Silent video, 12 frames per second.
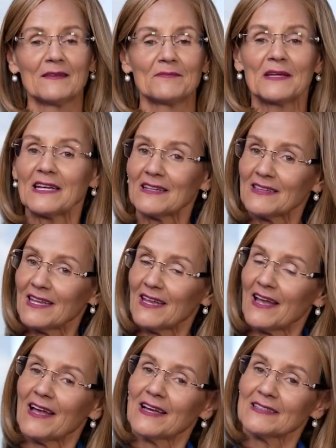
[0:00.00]
but in the
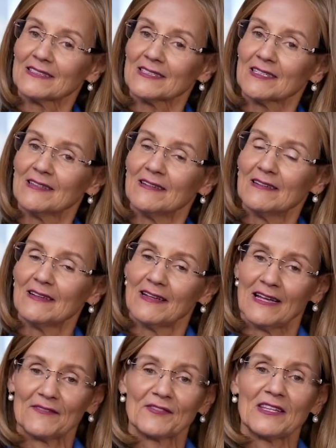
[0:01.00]
end,
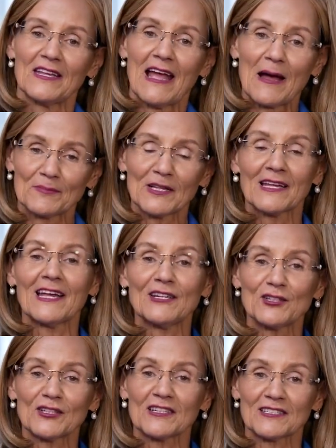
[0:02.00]
if the
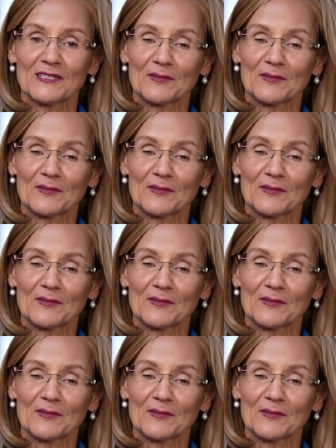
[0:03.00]
application is